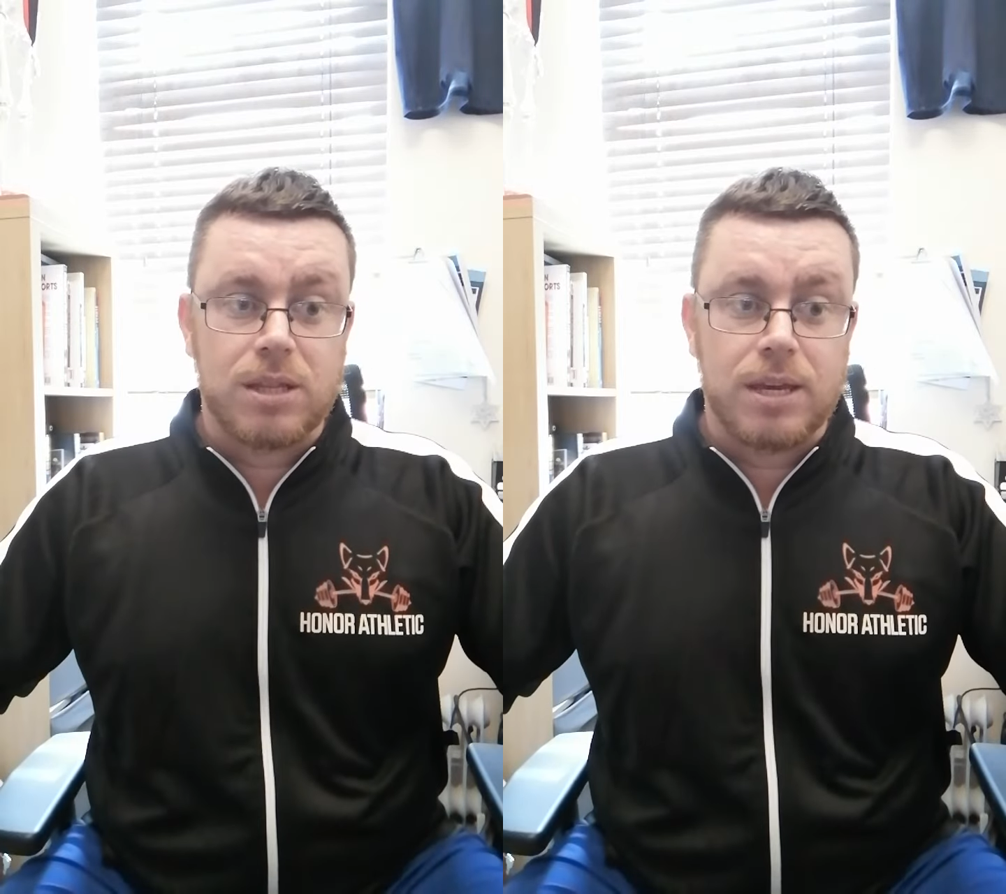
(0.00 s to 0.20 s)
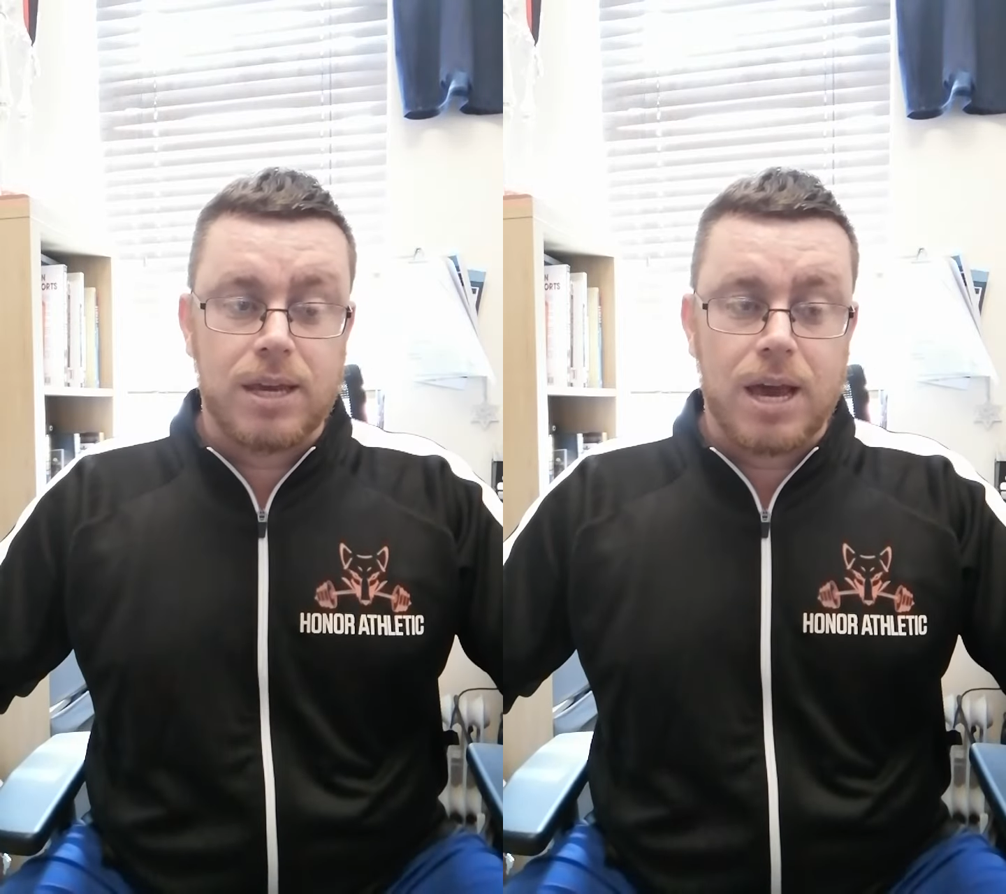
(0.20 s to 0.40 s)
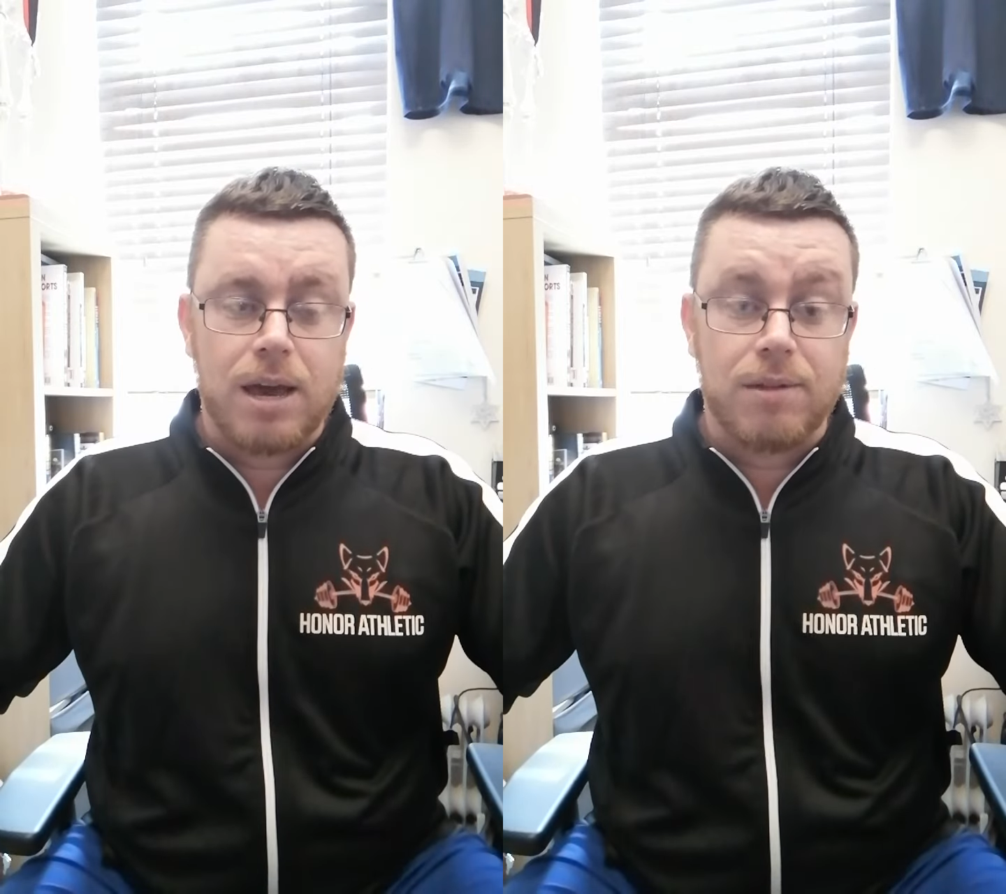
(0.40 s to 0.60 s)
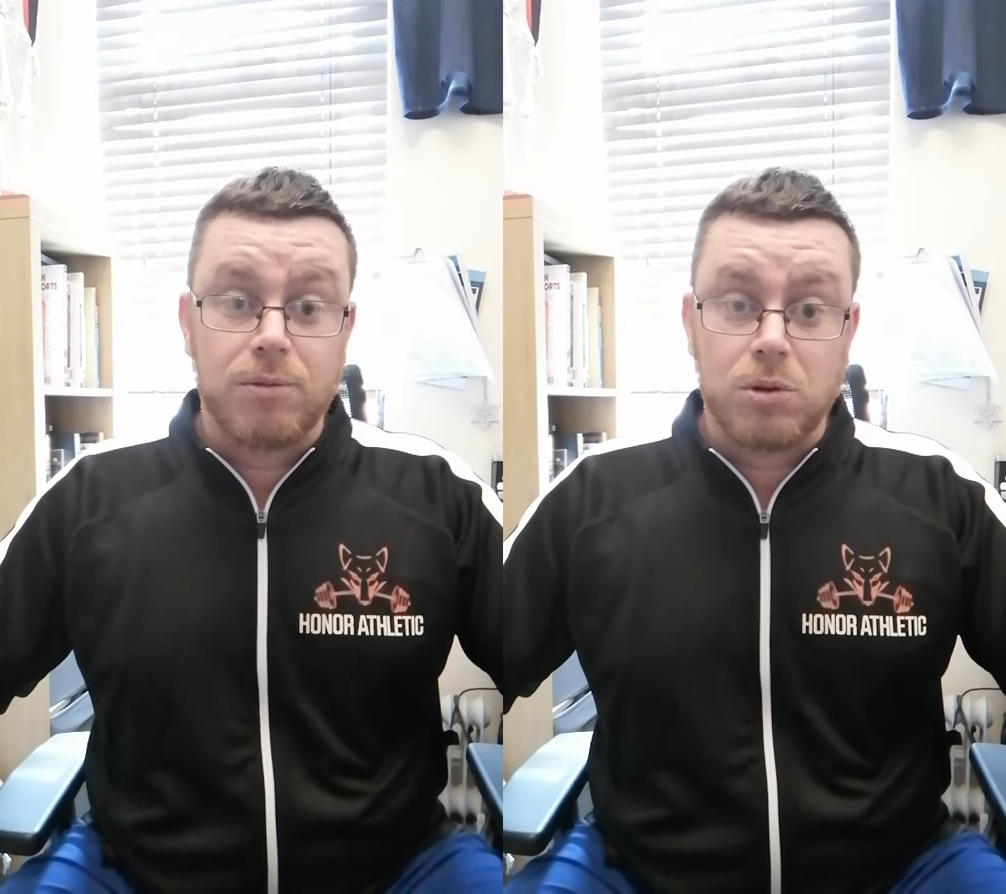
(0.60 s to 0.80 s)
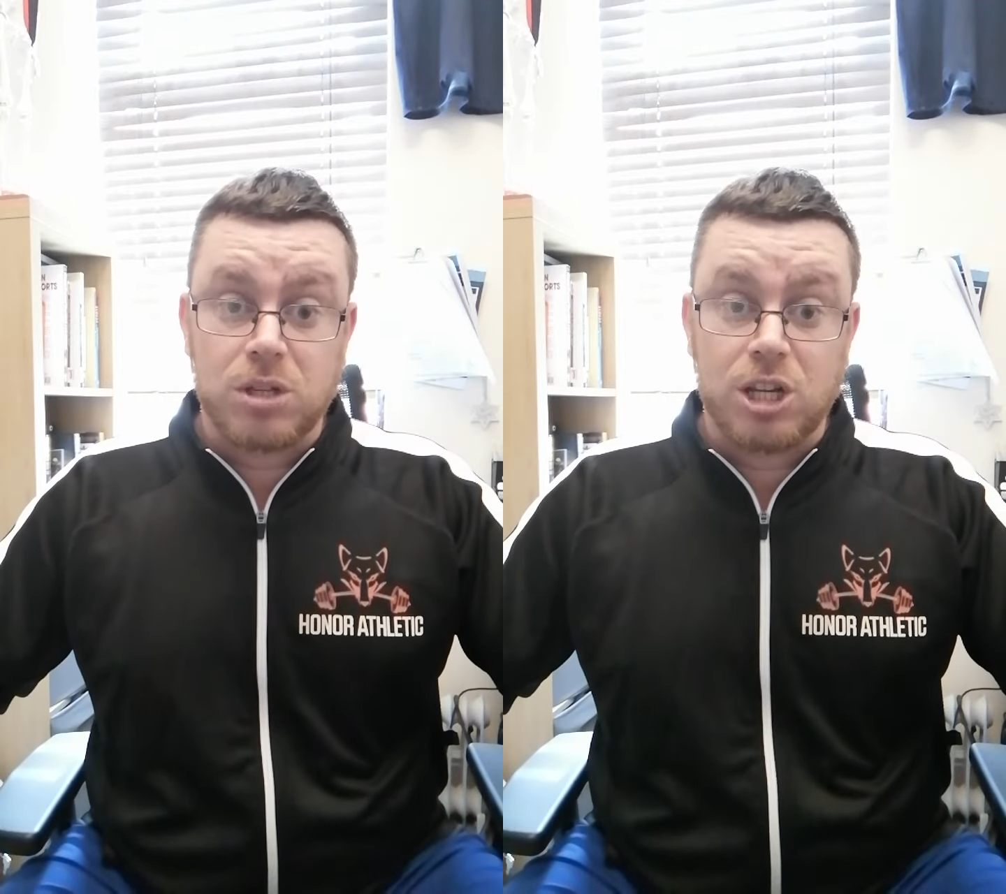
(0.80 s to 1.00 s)
the
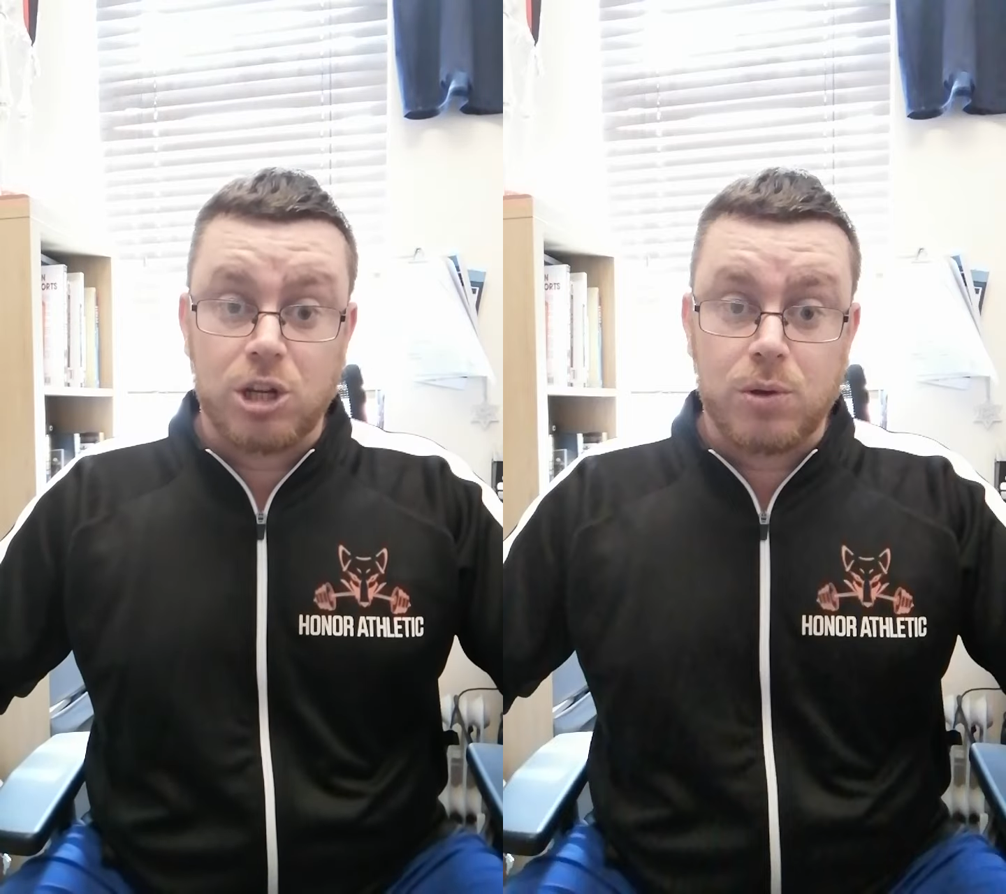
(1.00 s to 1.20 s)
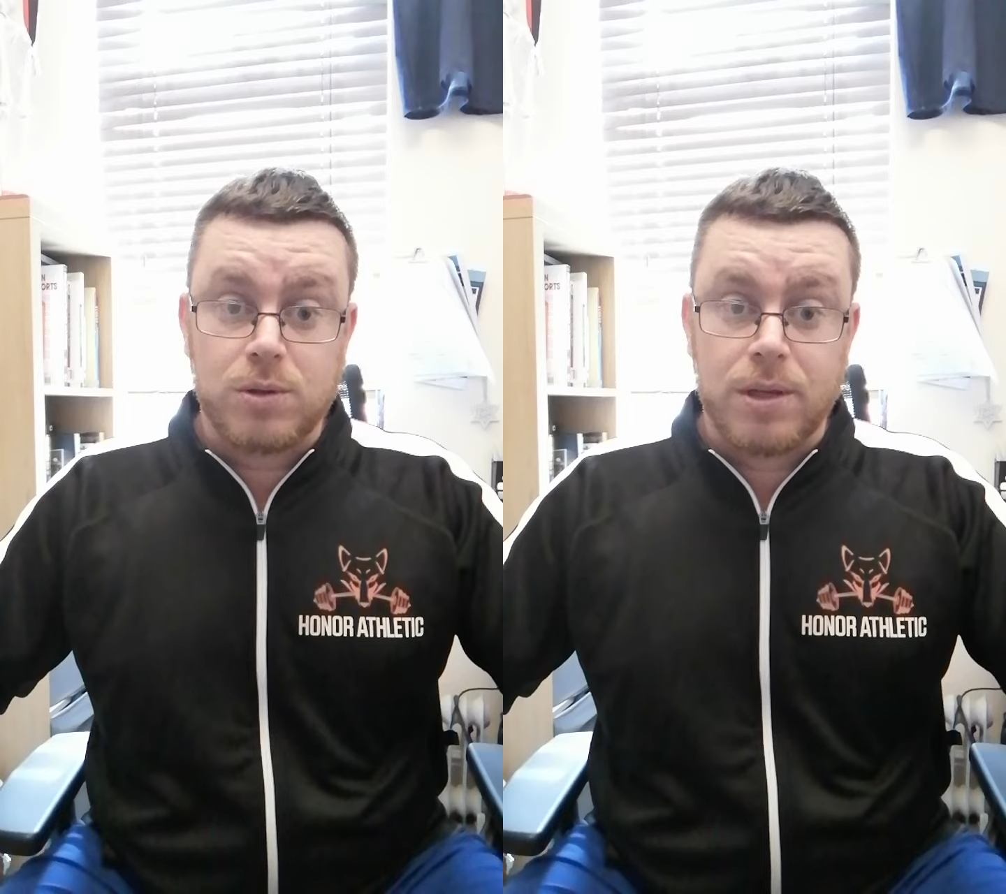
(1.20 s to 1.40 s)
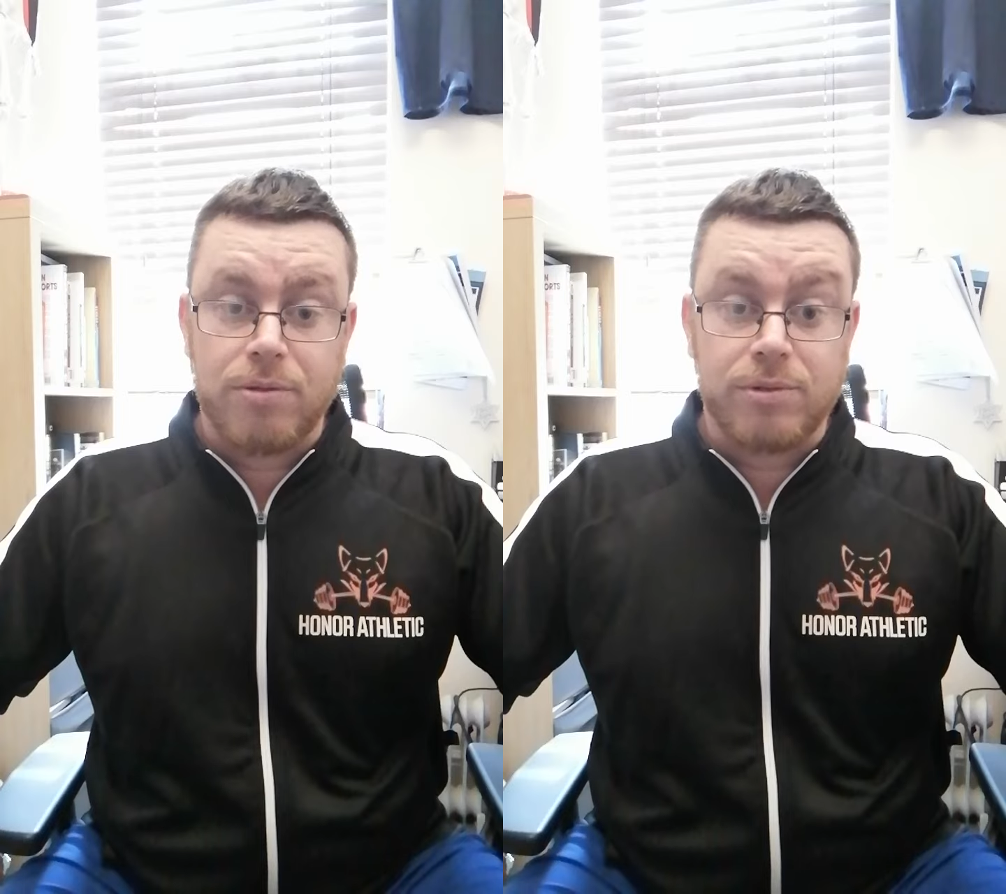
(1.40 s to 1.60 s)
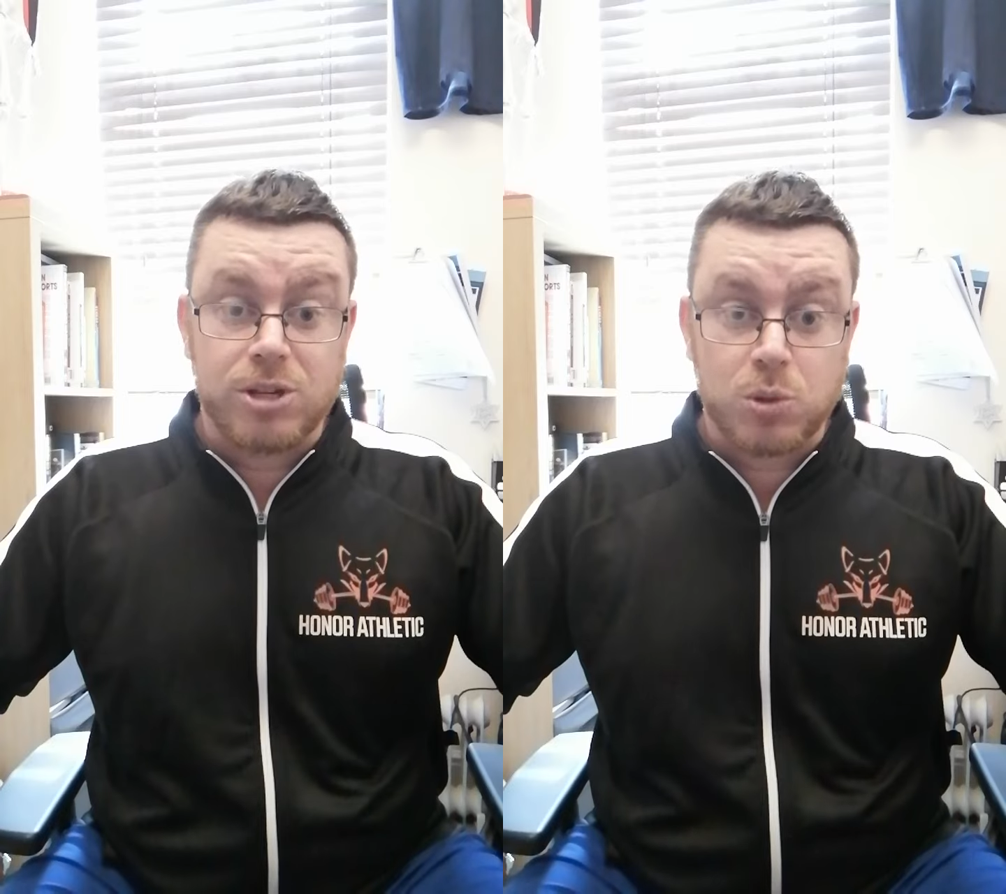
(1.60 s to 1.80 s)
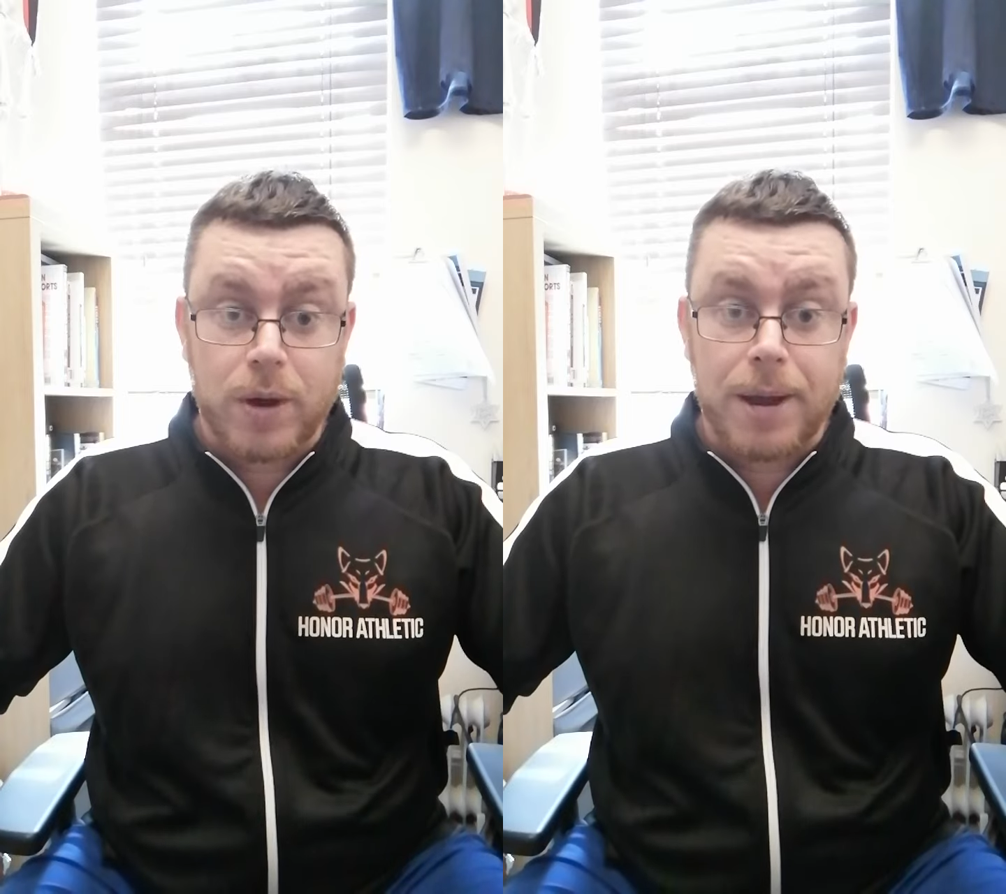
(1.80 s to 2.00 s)
fluids that you're losing through your
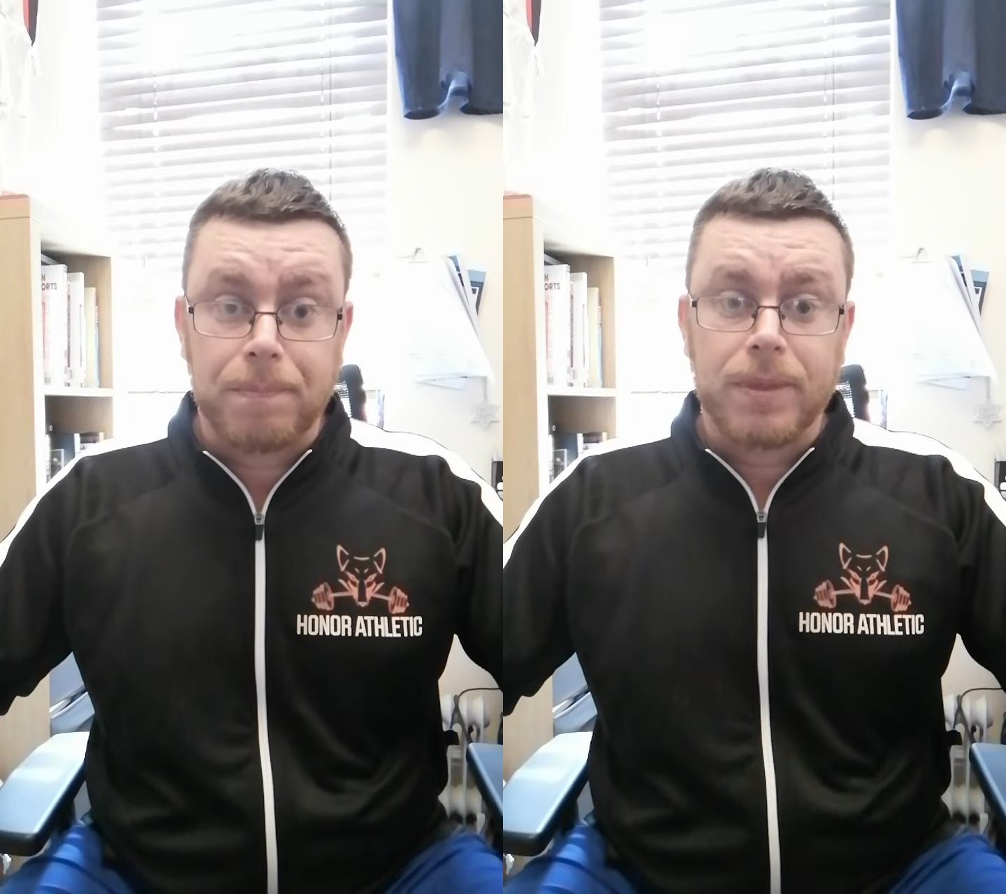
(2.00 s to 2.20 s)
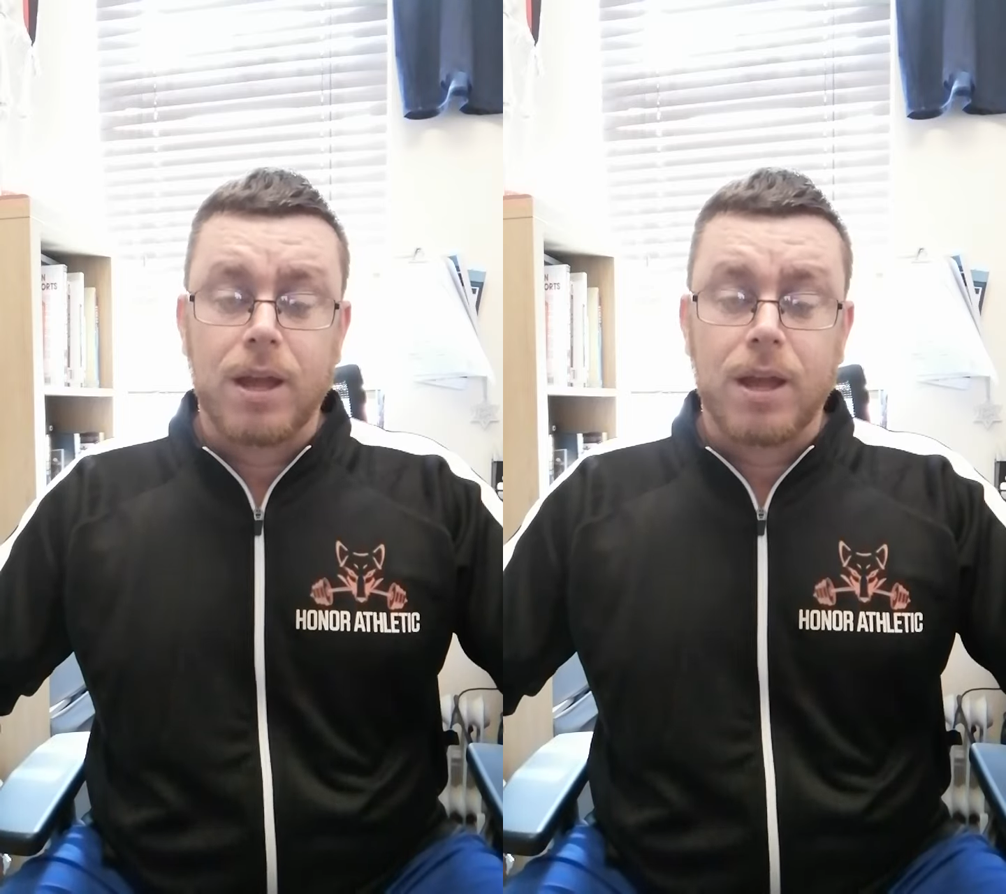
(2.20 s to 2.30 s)
sweat.